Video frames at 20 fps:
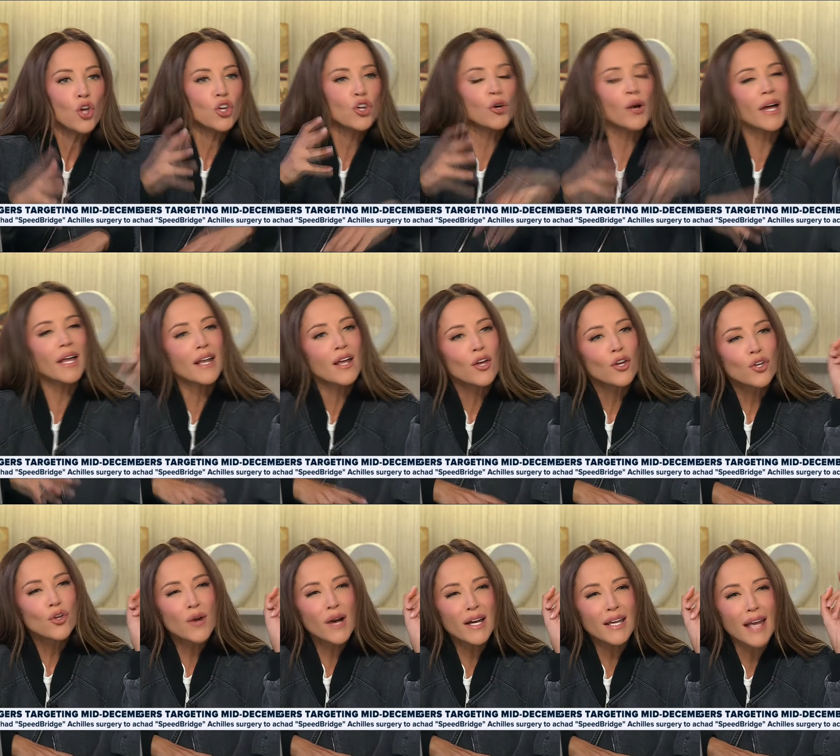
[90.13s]
You got
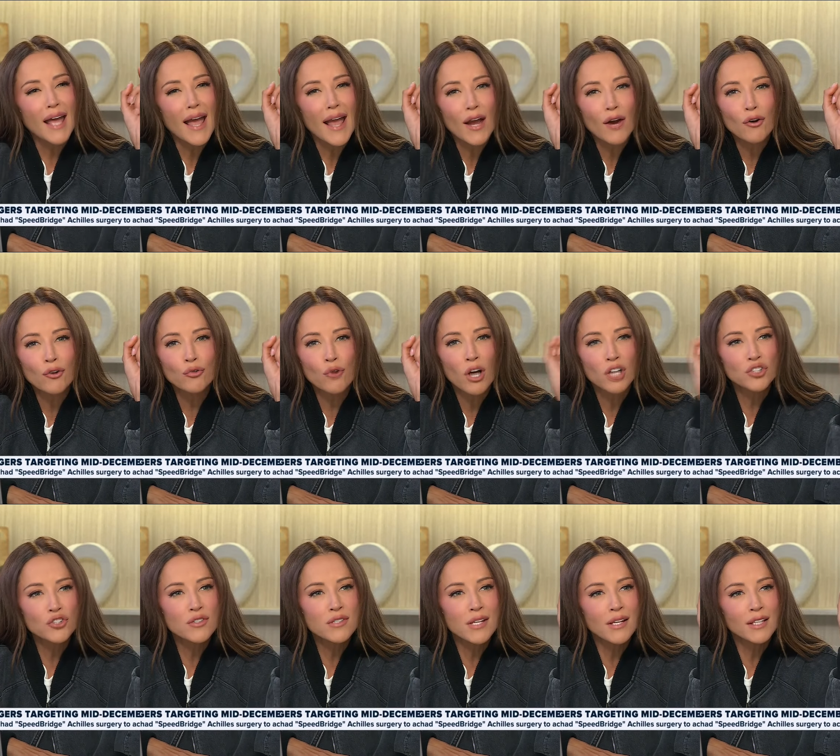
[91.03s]
you got Aaron
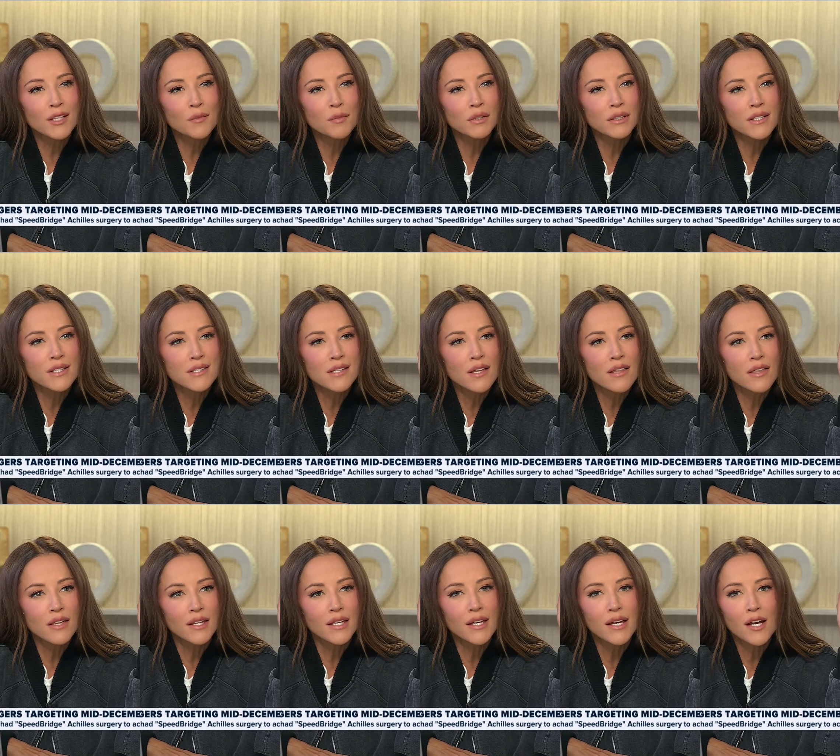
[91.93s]
Rodgers telling Melissa
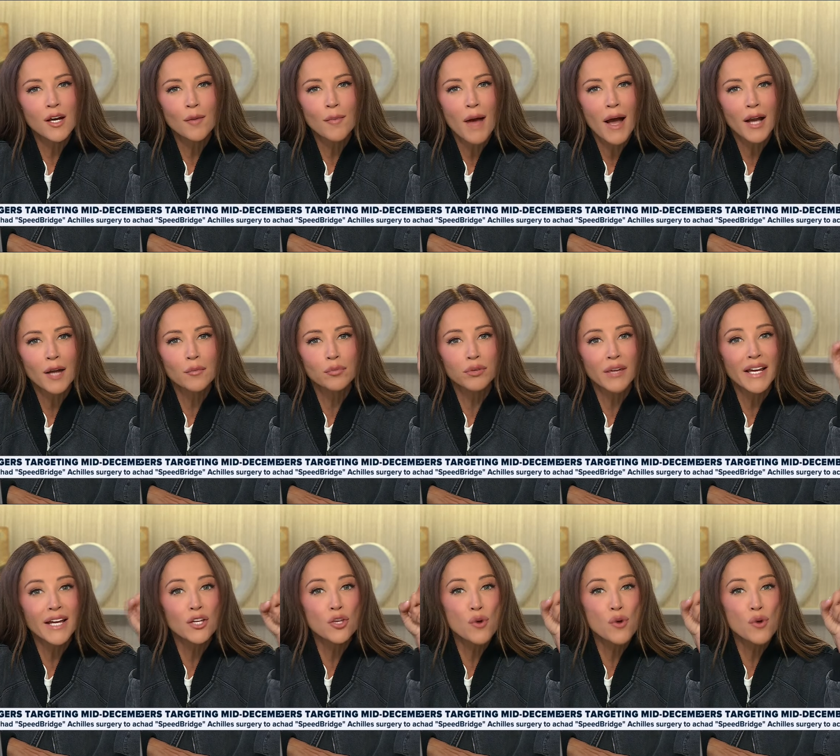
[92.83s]
that he can come back and play,